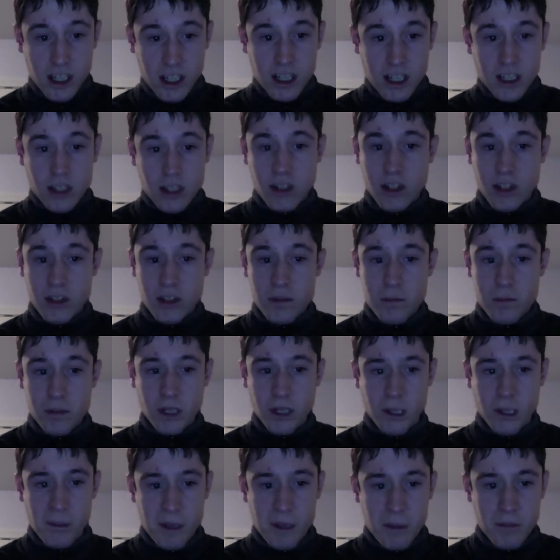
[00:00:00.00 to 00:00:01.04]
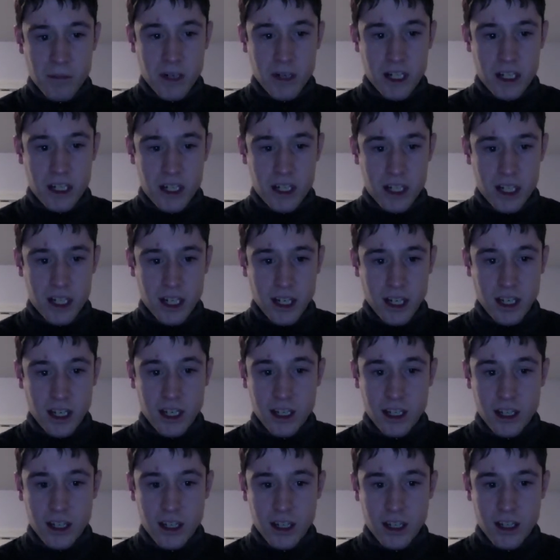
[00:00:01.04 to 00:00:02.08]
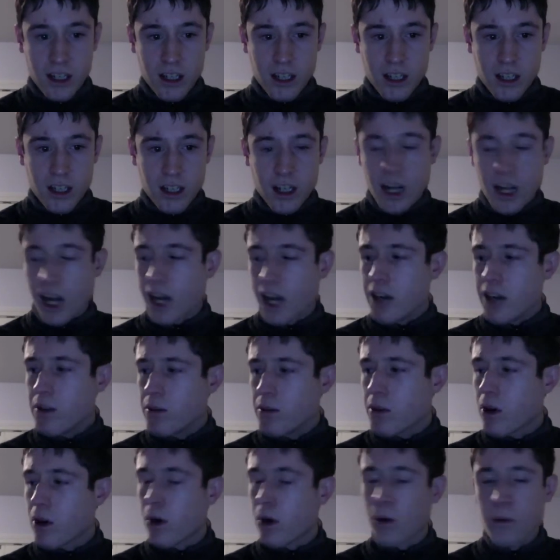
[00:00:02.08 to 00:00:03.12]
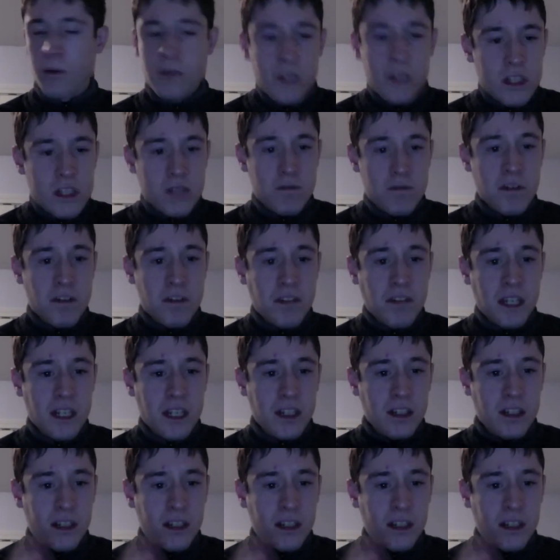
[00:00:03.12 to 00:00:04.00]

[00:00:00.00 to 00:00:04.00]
called Premium Rush, and I don't own this movie,